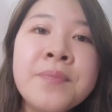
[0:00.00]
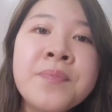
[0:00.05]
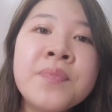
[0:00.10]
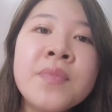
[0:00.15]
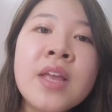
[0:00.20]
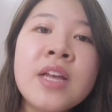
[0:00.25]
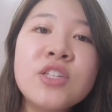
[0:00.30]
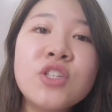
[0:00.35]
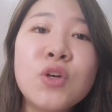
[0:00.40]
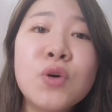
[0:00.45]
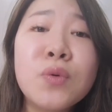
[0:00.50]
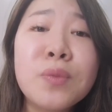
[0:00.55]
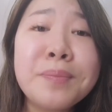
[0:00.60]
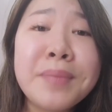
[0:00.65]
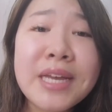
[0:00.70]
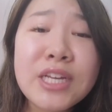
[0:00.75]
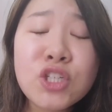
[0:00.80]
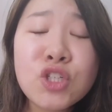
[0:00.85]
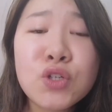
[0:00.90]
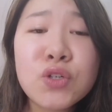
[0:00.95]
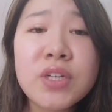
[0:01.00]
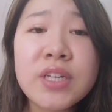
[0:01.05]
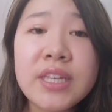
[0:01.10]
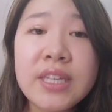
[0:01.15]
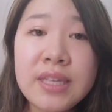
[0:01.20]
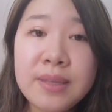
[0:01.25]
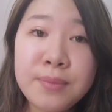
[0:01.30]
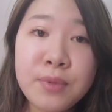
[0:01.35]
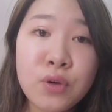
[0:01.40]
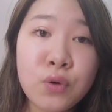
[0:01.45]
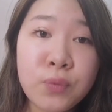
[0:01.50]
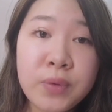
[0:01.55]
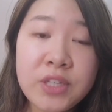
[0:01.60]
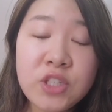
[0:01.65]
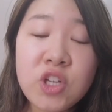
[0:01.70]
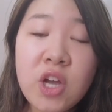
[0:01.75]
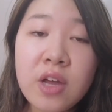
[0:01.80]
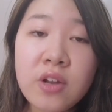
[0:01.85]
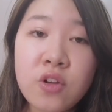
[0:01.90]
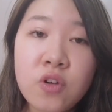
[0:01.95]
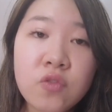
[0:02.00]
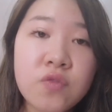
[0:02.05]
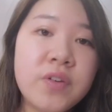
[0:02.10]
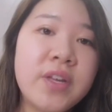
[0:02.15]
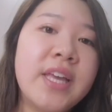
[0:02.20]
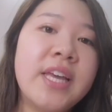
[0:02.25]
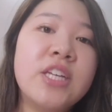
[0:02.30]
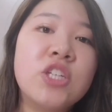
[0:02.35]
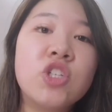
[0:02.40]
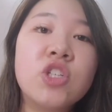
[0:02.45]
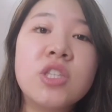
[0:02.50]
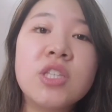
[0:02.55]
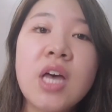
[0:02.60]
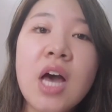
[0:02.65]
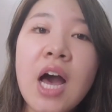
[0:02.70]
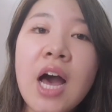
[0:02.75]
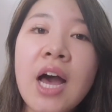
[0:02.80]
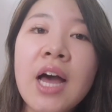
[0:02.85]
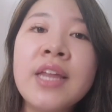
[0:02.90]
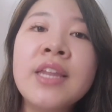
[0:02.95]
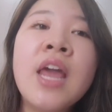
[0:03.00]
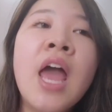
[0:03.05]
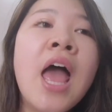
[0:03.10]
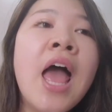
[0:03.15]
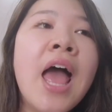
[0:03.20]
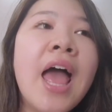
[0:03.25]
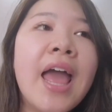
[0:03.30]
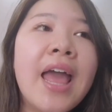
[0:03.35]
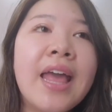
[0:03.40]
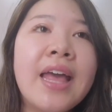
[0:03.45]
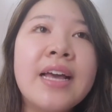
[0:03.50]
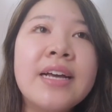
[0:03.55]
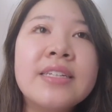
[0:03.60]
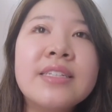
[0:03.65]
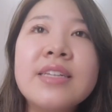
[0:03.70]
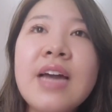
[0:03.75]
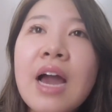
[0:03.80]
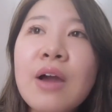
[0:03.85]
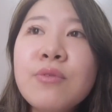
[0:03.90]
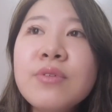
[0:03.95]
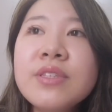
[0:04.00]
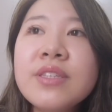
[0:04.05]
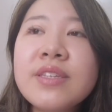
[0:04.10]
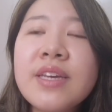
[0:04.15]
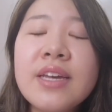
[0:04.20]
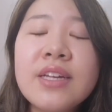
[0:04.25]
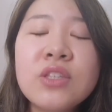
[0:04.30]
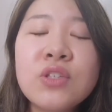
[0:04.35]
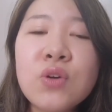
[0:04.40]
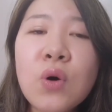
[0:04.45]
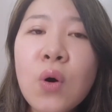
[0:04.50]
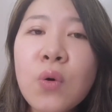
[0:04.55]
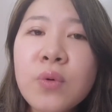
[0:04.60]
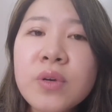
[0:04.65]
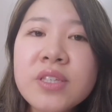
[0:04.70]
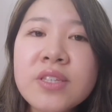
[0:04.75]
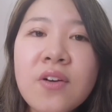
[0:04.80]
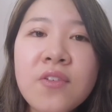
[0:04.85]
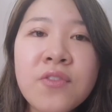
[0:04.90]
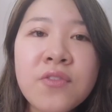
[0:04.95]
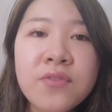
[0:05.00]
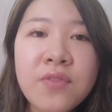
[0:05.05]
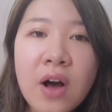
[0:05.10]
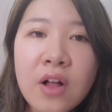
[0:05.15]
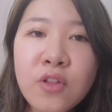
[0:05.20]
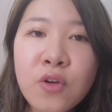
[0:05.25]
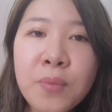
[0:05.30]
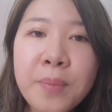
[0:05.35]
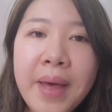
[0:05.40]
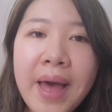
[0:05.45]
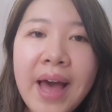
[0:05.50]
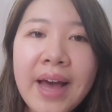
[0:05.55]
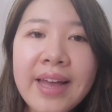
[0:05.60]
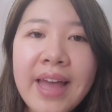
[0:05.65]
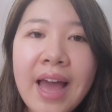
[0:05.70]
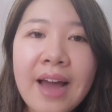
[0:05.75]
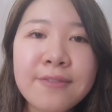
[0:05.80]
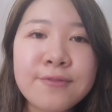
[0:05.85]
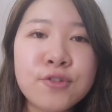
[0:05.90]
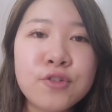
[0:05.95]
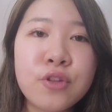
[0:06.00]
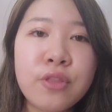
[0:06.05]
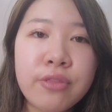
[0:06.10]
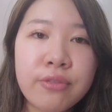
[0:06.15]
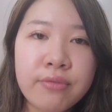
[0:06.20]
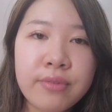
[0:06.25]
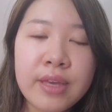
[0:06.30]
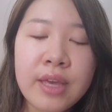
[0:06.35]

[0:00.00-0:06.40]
So make sure to keep your WeChat notifications on. And I would say to always follow back after 3